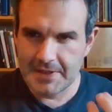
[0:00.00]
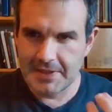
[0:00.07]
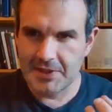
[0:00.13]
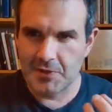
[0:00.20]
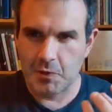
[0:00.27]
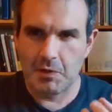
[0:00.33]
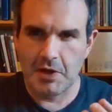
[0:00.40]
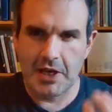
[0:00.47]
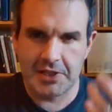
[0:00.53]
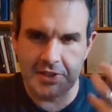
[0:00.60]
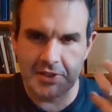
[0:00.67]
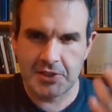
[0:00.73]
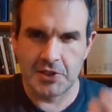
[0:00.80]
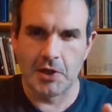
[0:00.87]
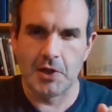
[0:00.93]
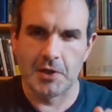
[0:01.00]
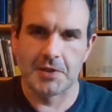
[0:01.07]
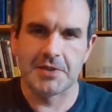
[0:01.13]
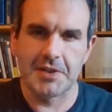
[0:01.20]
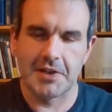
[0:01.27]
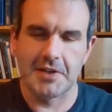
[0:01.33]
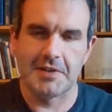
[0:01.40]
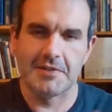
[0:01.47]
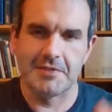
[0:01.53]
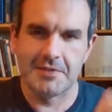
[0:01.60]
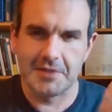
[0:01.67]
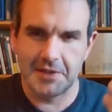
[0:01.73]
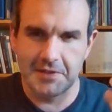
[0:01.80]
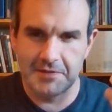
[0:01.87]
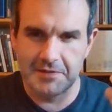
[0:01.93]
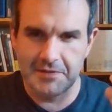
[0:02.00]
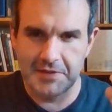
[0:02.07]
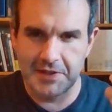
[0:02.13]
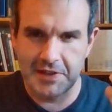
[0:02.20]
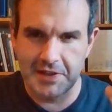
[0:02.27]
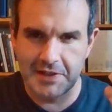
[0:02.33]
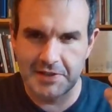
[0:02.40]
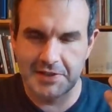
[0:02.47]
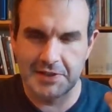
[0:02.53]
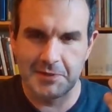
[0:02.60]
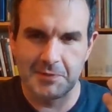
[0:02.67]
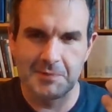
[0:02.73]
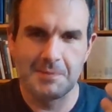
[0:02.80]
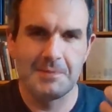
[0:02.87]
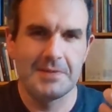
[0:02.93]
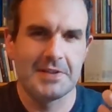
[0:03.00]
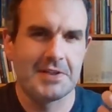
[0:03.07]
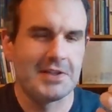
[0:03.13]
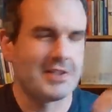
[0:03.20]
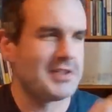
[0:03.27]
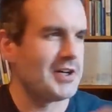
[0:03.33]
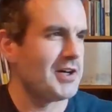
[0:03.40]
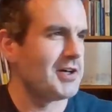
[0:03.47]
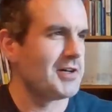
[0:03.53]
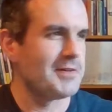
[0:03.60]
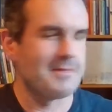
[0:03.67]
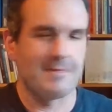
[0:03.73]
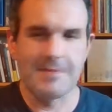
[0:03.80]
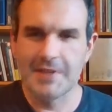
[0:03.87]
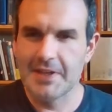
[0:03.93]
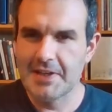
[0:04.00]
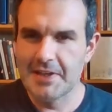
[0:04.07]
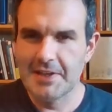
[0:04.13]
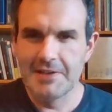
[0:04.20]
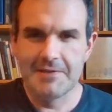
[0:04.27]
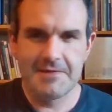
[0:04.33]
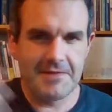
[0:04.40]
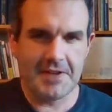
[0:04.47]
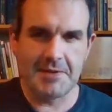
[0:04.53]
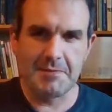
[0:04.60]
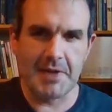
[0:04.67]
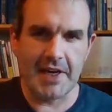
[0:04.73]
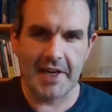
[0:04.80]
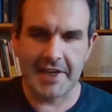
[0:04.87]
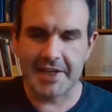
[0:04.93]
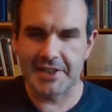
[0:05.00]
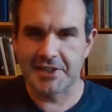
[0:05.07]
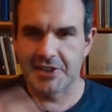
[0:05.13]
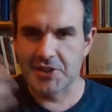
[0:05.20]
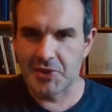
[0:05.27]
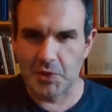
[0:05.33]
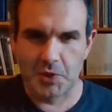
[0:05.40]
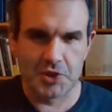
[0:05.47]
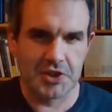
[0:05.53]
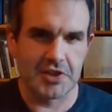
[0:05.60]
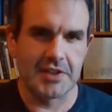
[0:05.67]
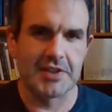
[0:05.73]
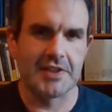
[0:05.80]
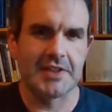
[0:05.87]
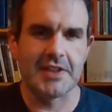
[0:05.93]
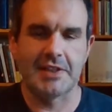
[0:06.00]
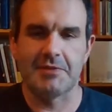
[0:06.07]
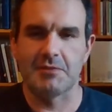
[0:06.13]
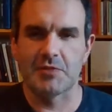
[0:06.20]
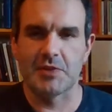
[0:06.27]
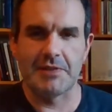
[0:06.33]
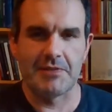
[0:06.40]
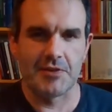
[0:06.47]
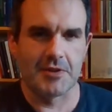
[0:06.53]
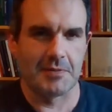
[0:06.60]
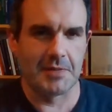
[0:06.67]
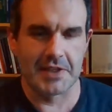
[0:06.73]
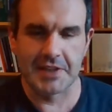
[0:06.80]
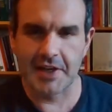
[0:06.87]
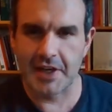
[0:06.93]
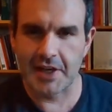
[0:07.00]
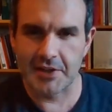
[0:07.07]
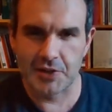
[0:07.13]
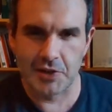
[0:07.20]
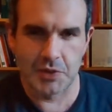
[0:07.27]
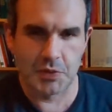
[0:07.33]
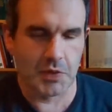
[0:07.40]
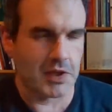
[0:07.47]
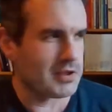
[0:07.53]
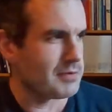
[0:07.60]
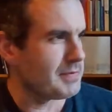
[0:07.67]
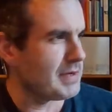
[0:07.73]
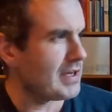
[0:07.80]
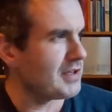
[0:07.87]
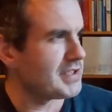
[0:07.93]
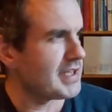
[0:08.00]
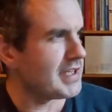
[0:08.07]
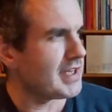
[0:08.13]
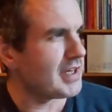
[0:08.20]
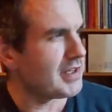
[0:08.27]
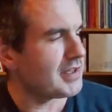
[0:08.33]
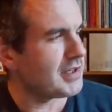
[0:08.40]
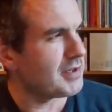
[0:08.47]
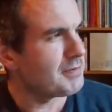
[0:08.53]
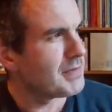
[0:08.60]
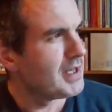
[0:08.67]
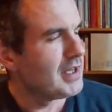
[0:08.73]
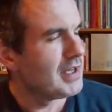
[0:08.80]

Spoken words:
you know, assault of you know, guitar feedback and distortion and reverb and God knows what other pedals they had in there.